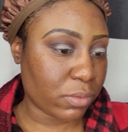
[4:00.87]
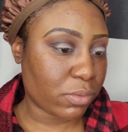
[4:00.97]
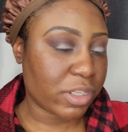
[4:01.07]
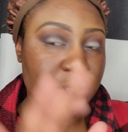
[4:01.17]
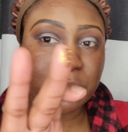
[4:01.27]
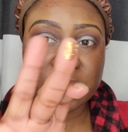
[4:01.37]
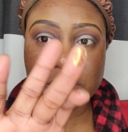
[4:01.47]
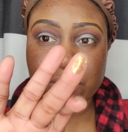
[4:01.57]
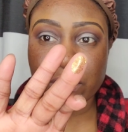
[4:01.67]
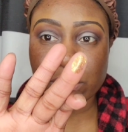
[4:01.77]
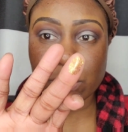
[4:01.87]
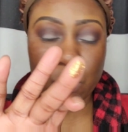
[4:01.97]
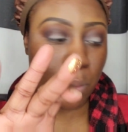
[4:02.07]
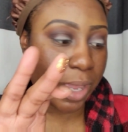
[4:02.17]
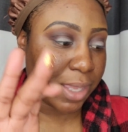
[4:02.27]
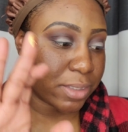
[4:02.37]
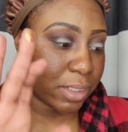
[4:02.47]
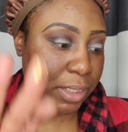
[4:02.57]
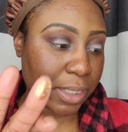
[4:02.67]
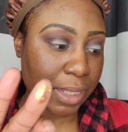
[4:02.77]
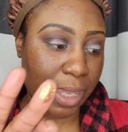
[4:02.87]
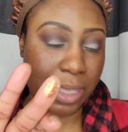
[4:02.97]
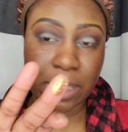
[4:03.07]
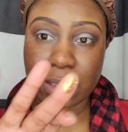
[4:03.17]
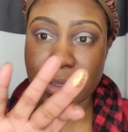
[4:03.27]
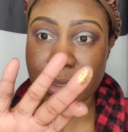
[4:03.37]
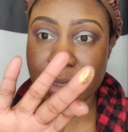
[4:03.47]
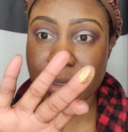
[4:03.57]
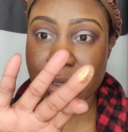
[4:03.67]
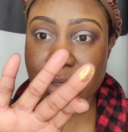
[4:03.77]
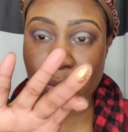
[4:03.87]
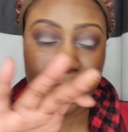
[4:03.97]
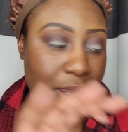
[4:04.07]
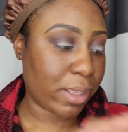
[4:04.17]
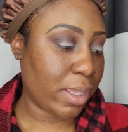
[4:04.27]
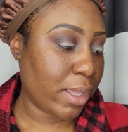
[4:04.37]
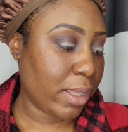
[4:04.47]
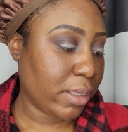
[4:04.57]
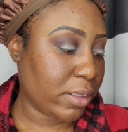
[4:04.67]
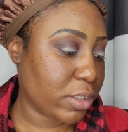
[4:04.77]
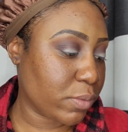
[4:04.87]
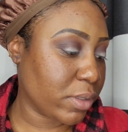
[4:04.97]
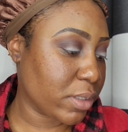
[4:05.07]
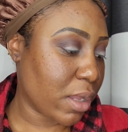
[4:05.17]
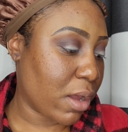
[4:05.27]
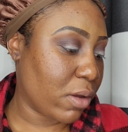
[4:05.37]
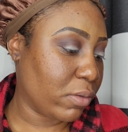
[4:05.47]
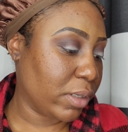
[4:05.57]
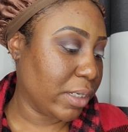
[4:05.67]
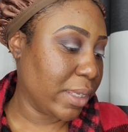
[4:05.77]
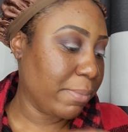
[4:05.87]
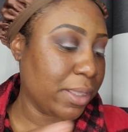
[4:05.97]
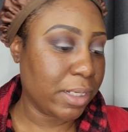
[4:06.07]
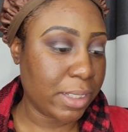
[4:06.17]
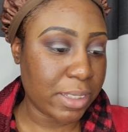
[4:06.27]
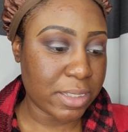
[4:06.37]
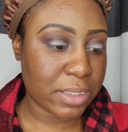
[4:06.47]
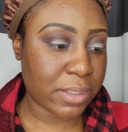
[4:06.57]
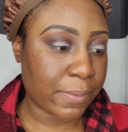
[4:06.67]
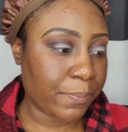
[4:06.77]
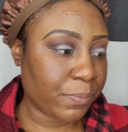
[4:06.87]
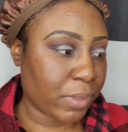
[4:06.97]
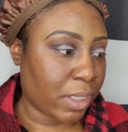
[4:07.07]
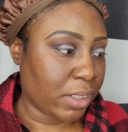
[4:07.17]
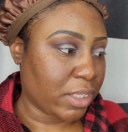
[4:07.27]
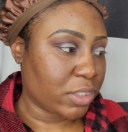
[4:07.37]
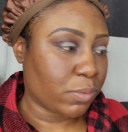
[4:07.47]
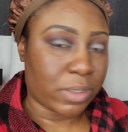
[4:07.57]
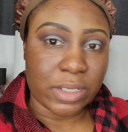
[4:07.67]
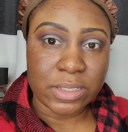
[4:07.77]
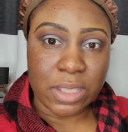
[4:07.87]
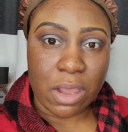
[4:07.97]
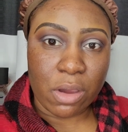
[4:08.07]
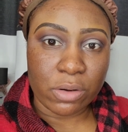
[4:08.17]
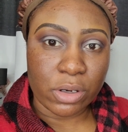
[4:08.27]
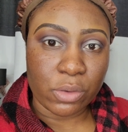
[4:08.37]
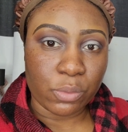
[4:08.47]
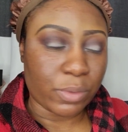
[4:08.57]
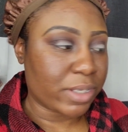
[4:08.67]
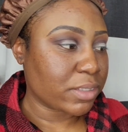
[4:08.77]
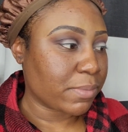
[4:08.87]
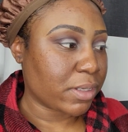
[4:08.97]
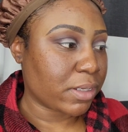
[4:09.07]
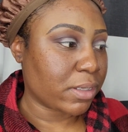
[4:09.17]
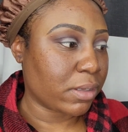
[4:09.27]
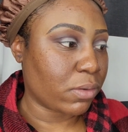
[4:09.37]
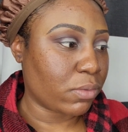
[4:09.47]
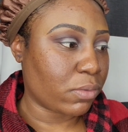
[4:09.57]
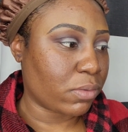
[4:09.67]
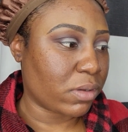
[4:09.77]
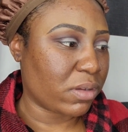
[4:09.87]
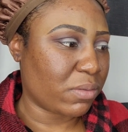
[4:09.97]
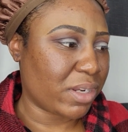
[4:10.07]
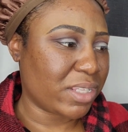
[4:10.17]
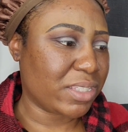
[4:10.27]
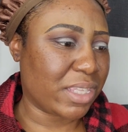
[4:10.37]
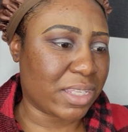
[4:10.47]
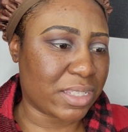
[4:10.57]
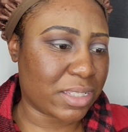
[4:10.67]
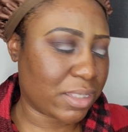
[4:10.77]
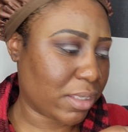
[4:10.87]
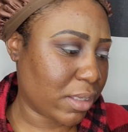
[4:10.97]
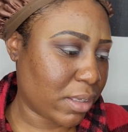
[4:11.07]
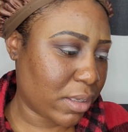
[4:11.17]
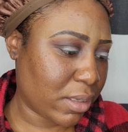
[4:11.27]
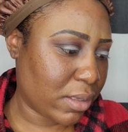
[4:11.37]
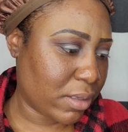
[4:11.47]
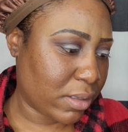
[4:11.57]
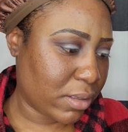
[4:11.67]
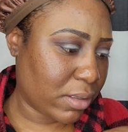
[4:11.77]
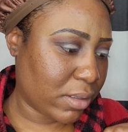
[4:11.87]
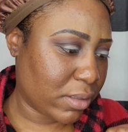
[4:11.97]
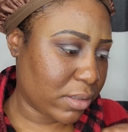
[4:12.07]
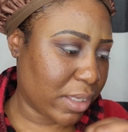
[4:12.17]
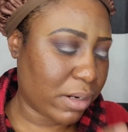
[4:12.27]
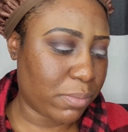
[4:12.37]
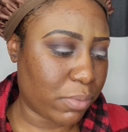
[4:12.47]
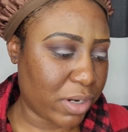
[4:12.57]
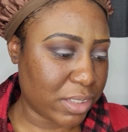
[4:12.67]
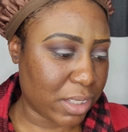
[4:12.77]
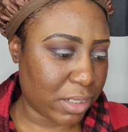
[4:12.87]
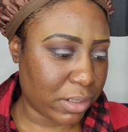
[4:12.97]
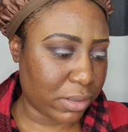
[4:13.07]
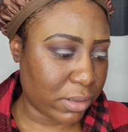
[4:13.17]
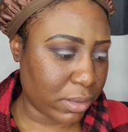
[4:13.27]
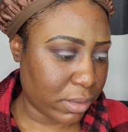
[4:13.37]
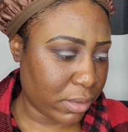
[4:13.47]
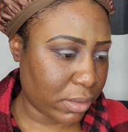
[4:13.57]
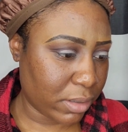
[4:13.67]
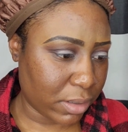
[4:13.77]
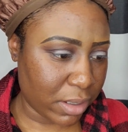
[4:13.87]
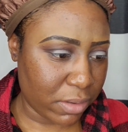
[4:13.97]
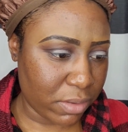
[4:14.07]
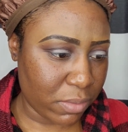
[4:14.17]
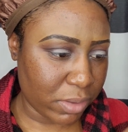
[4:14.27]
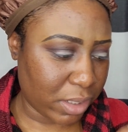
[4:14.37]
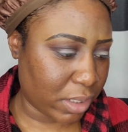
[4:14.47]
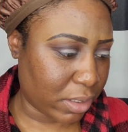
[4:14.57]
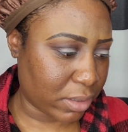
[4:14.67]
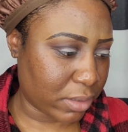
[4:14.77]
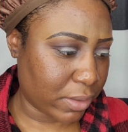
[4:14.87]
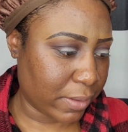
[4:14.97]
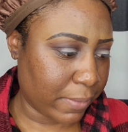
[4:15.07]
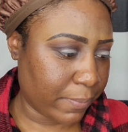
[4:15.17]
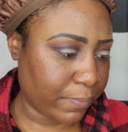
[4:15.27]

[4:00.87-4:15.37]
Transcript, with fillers: Oh, this one just feels wet. Look at that. It looks wet. This one is called Limitless. This one is called Charisma. Oh, what is this? Is that a pressed glitter? I don't know what that is.